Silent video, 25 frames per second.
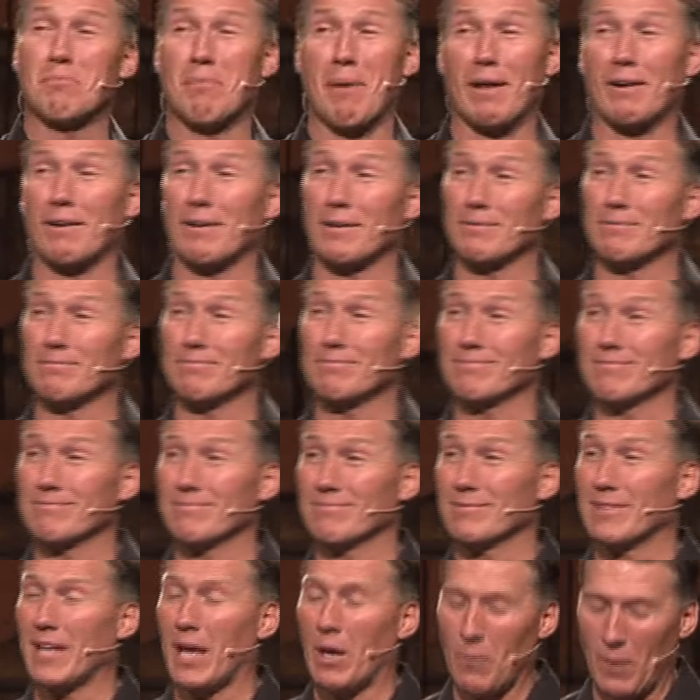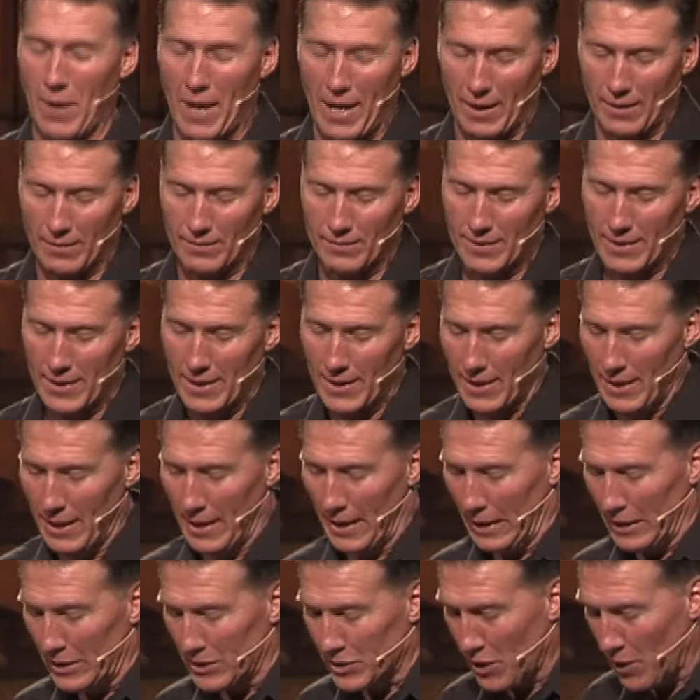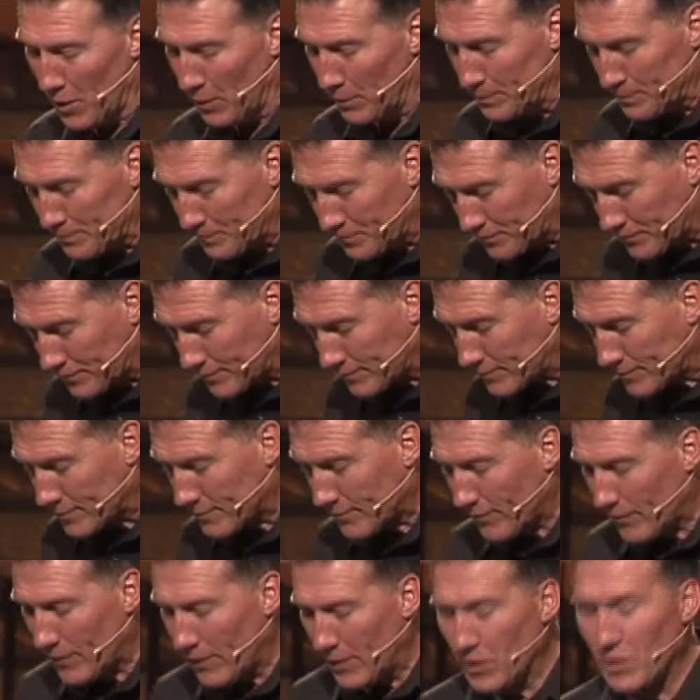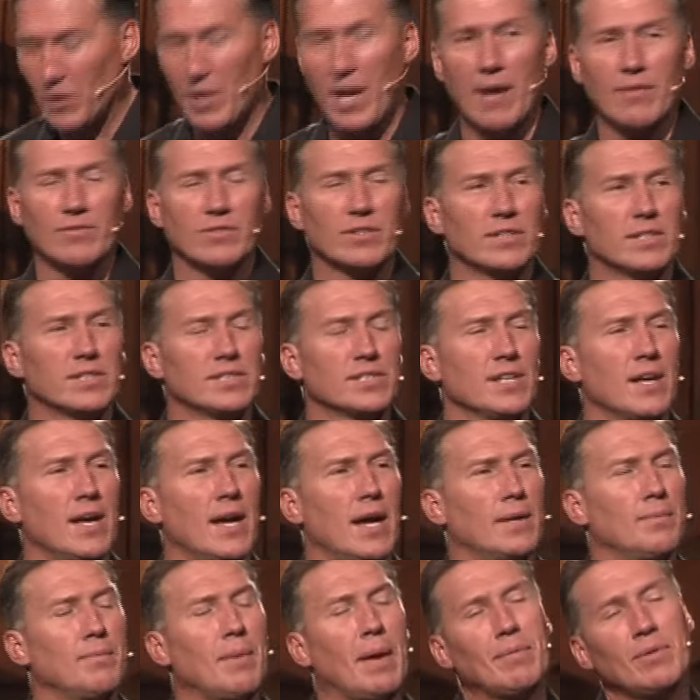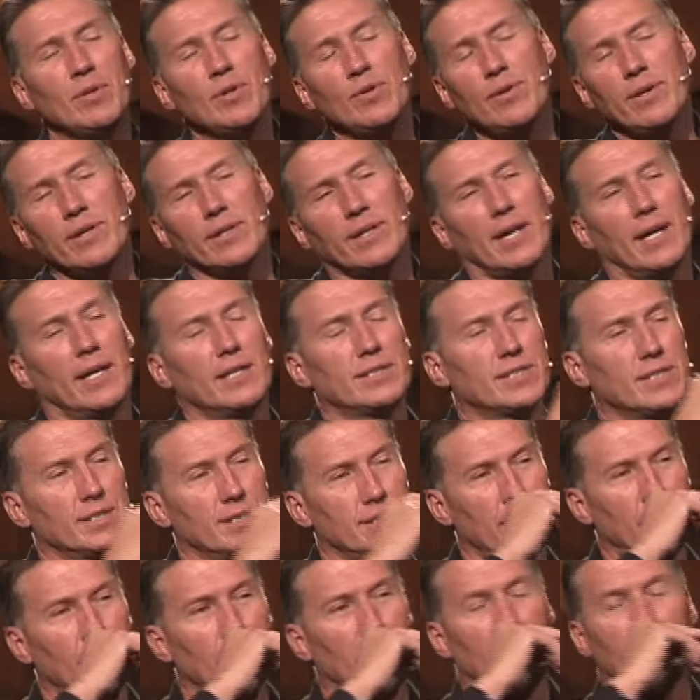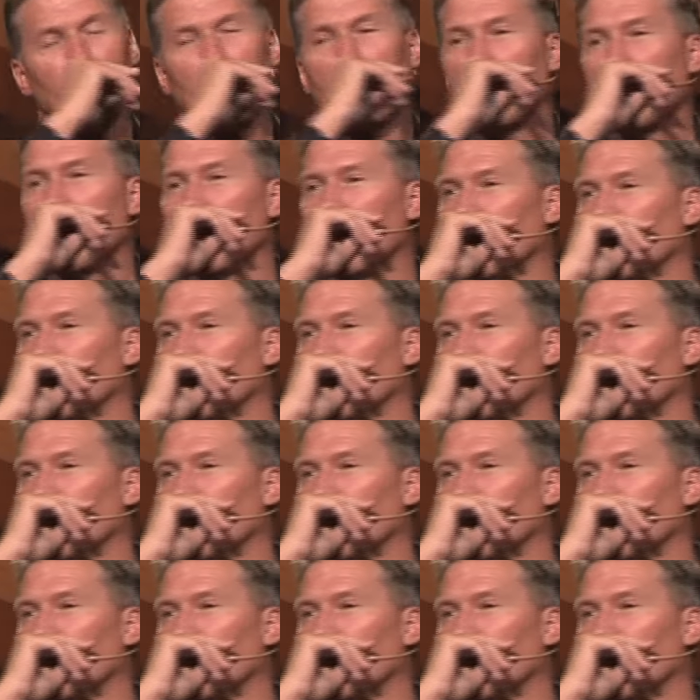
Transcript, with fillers: it's better that way. So, you have to decide. Maybe you're engaged to somebody